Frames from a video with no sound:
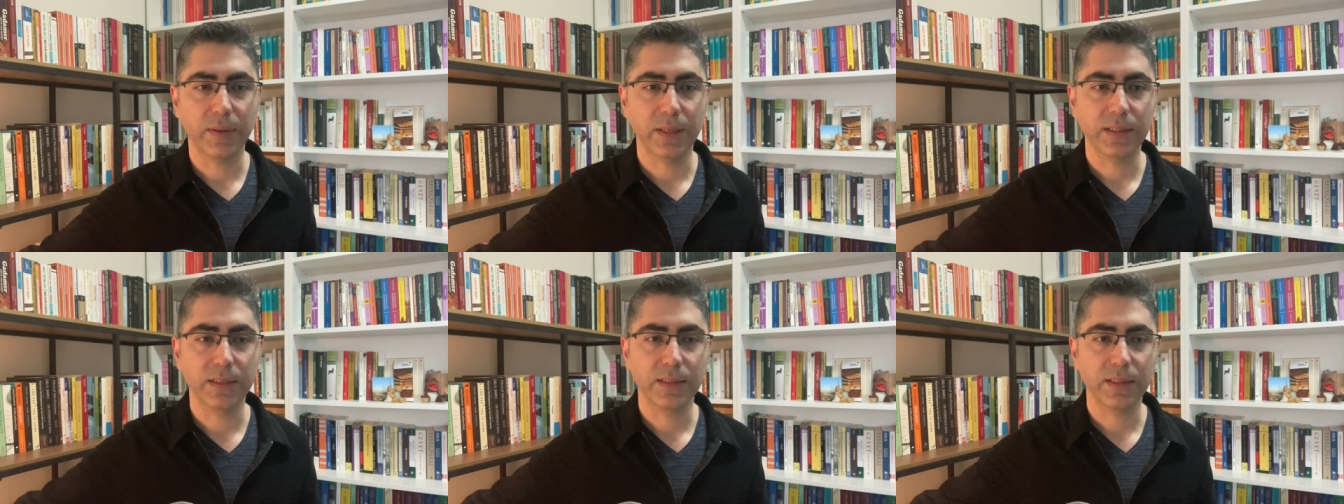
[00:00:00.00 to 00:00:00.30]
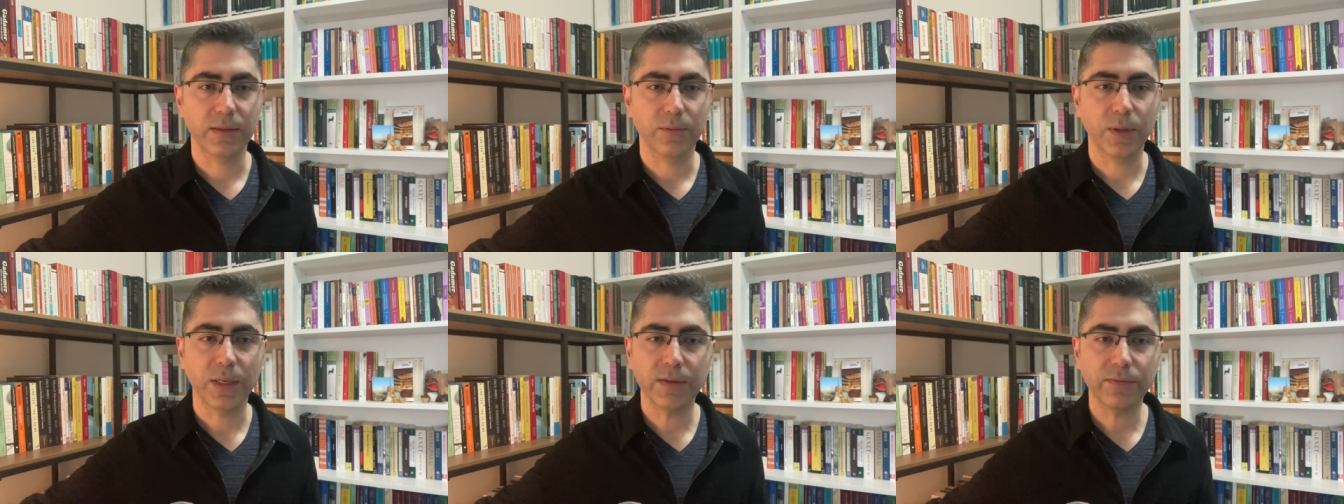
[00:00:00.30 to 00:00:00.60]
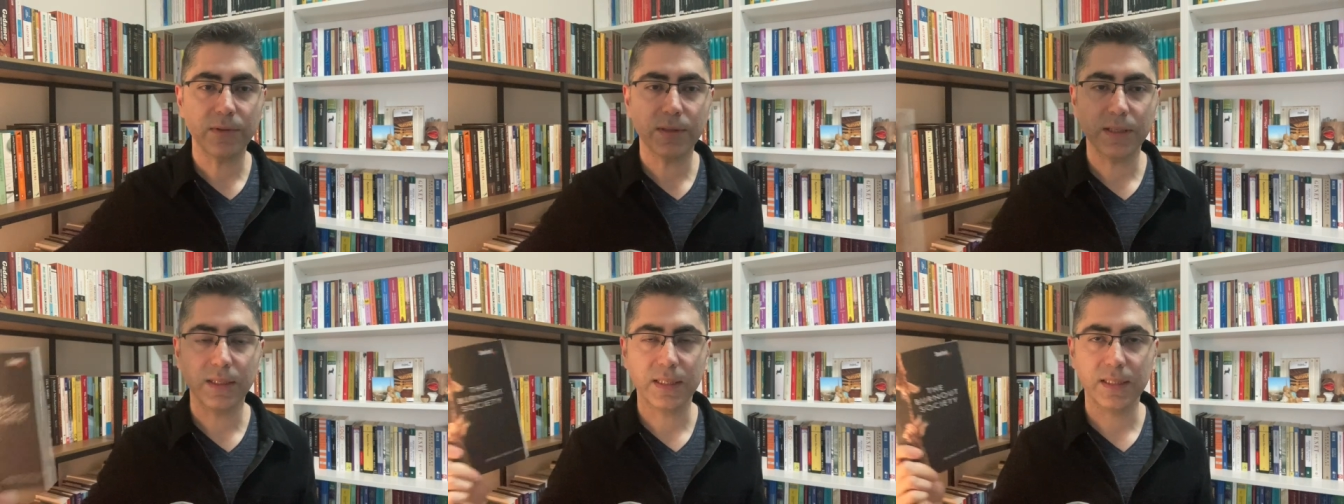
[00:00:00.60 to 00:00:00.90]
but
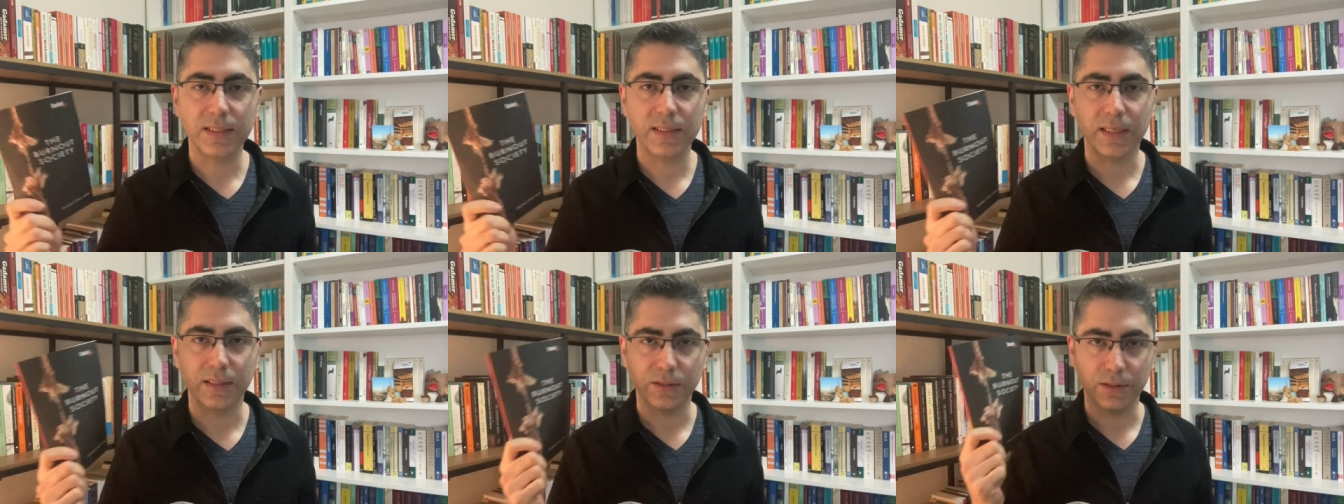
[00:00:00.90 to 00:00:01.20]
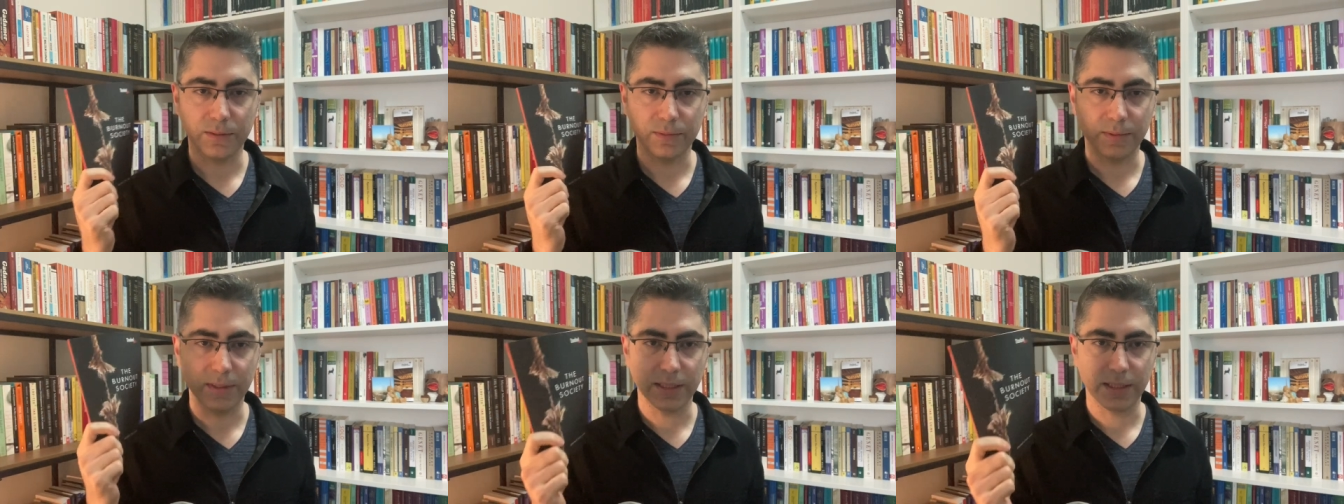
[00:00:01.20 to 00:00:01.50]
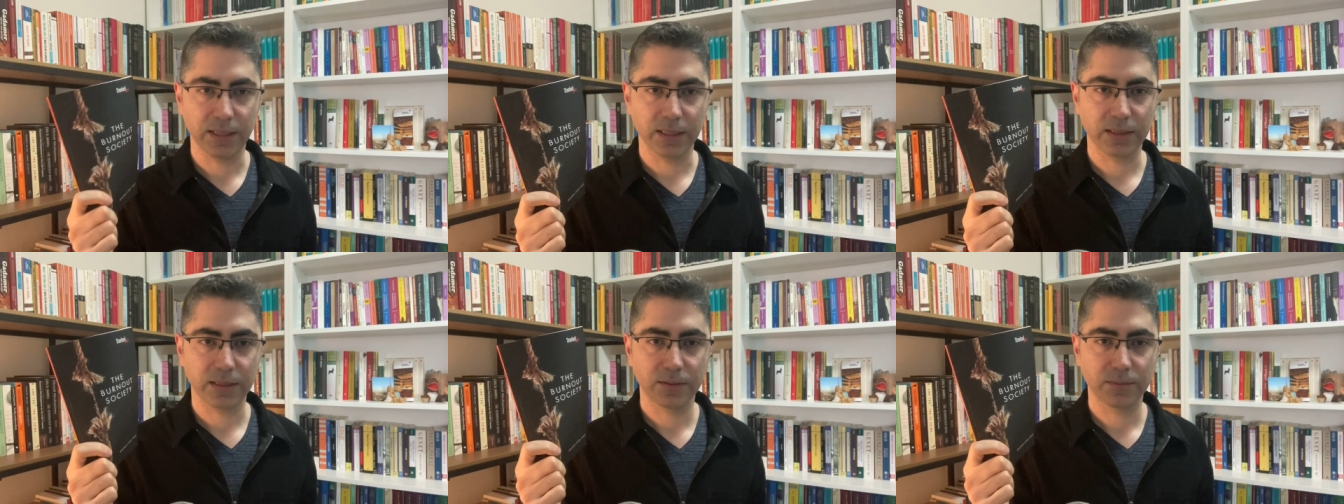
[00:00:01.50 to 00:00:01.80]
whatever it is that you're
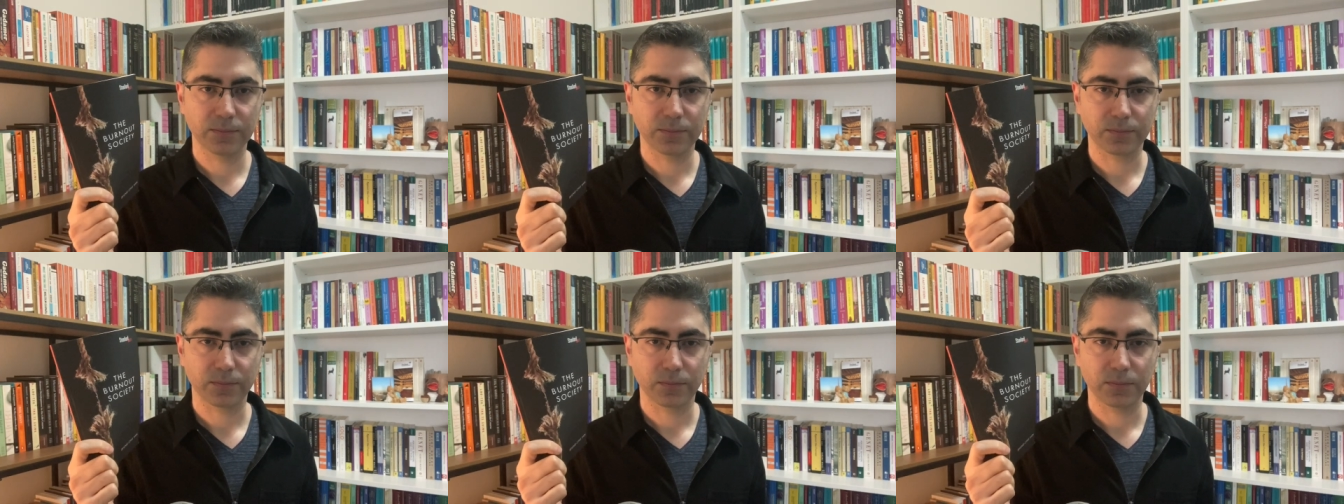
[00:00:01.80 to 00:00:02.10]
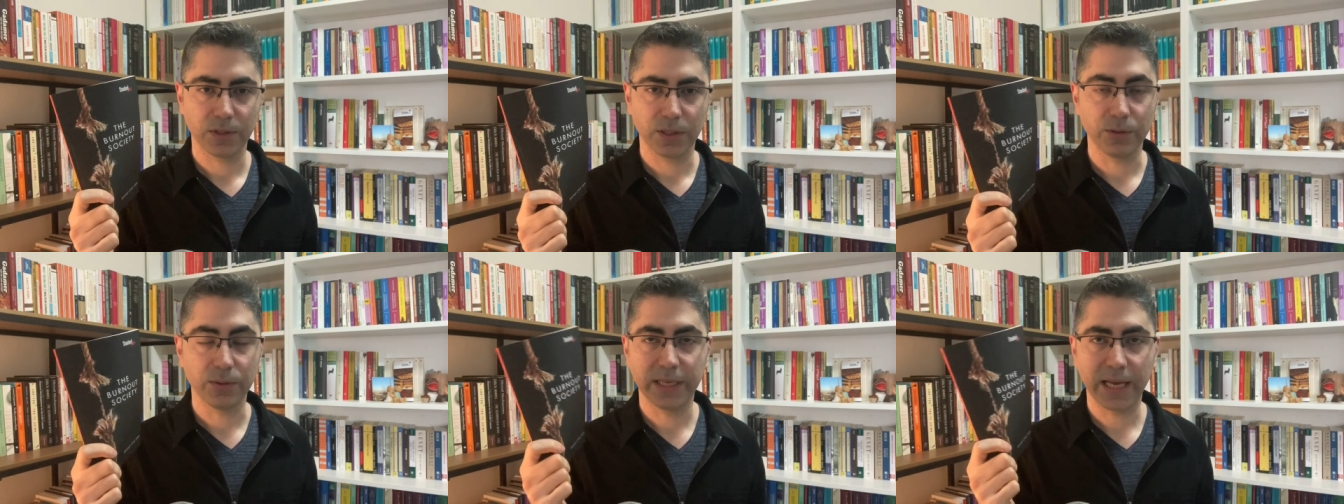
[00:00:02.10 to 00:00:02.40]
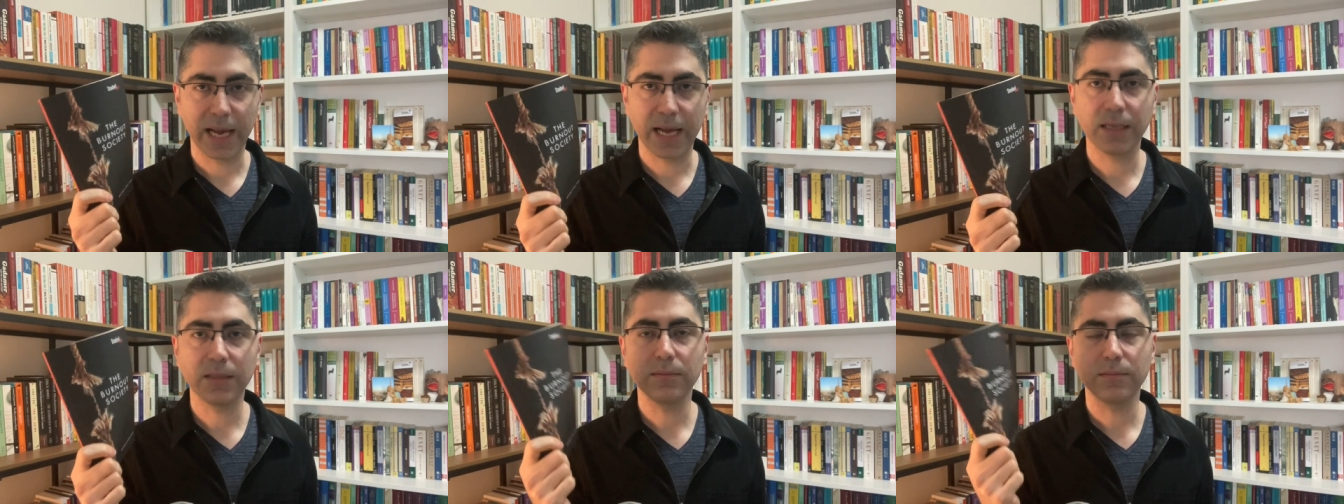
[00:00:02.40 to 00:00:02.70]
reading, you
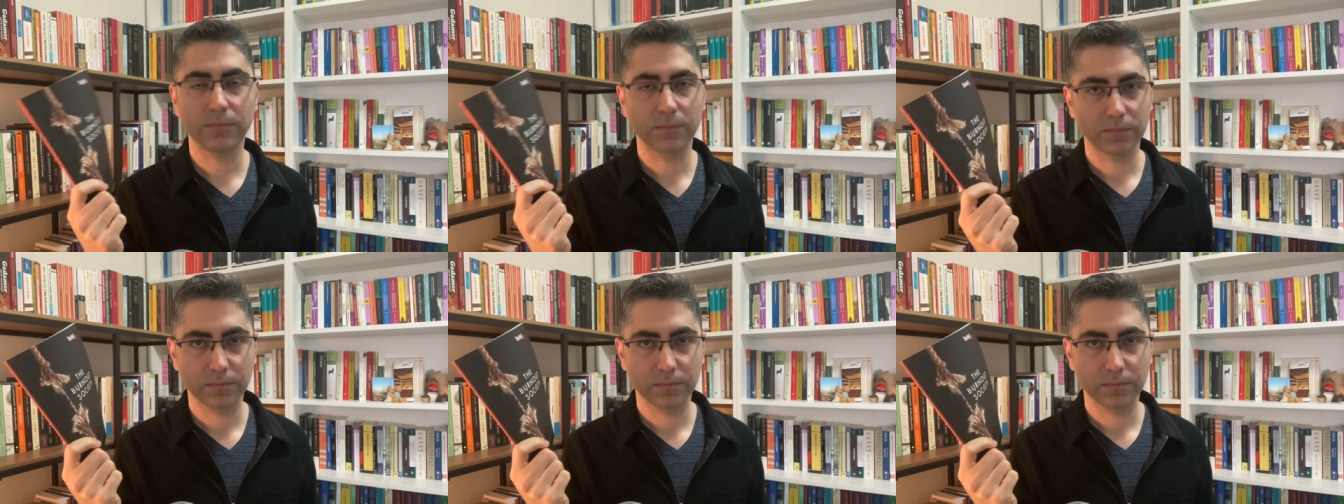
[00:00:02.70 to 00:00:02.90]
can